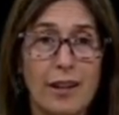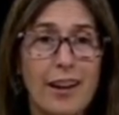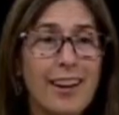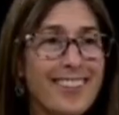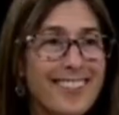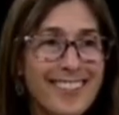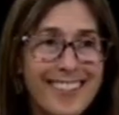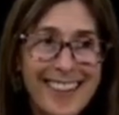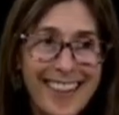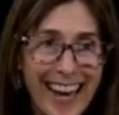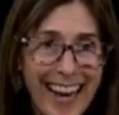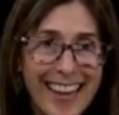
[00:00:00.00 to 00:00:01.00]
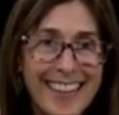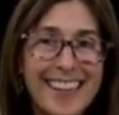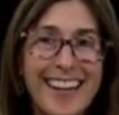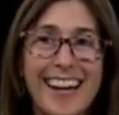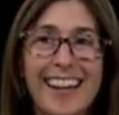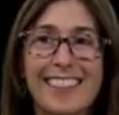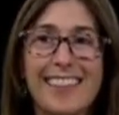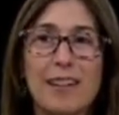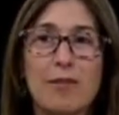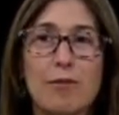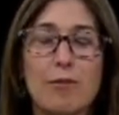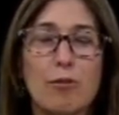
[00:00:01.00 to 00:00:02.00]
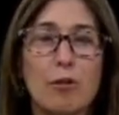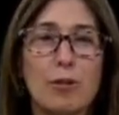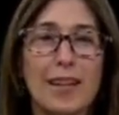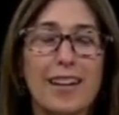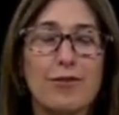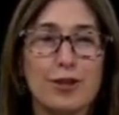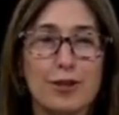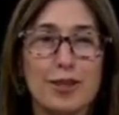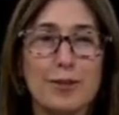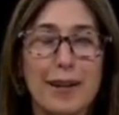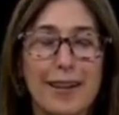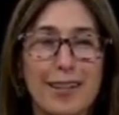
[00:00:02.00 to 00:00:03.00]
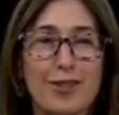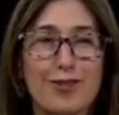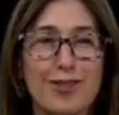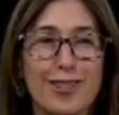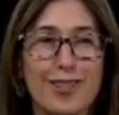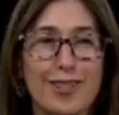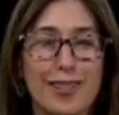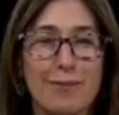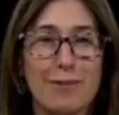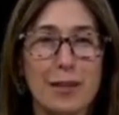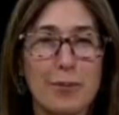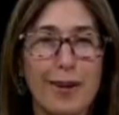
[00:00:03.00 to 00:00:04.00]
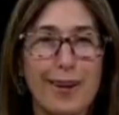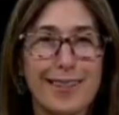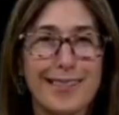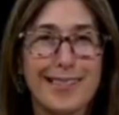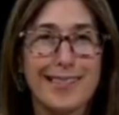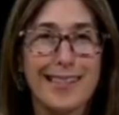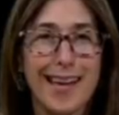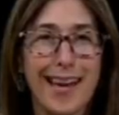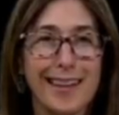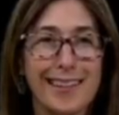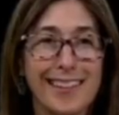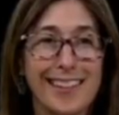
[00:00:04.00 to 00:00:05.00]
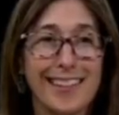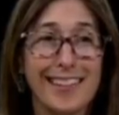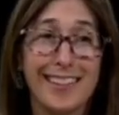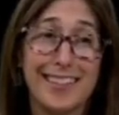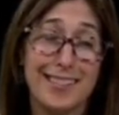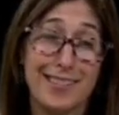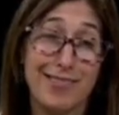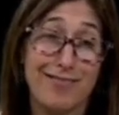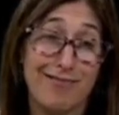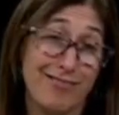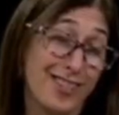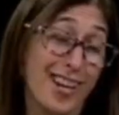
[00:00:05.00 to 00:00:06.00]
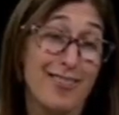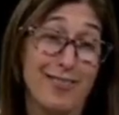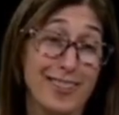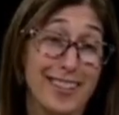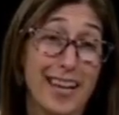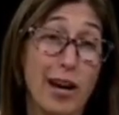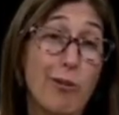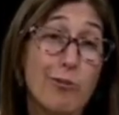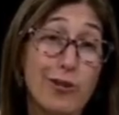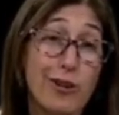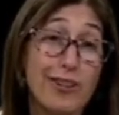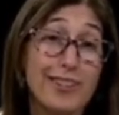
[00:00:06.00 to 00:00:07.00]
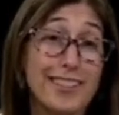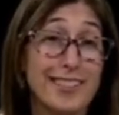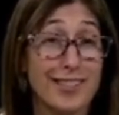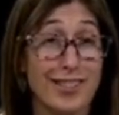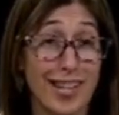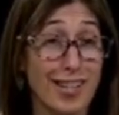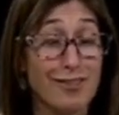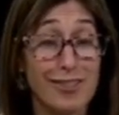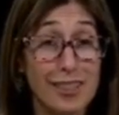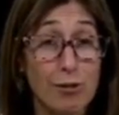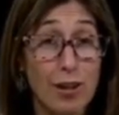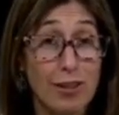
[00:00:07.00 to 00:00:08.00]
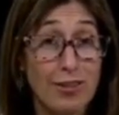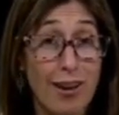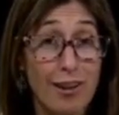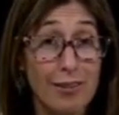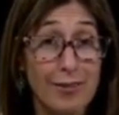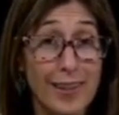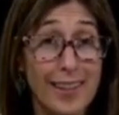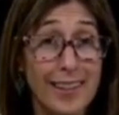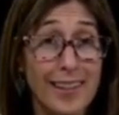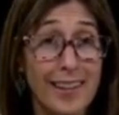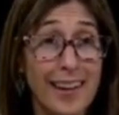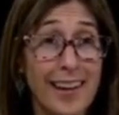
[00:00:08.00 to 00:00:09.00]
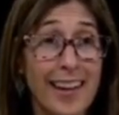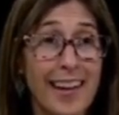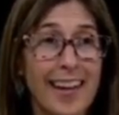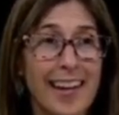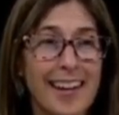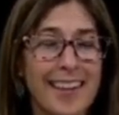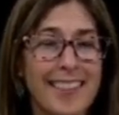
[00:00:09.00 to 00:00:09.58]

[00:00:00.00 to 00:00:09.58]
Other than that, I think what we have learned about estrogen during menopause is that it is generally helpful, it is generally well tolerated, and I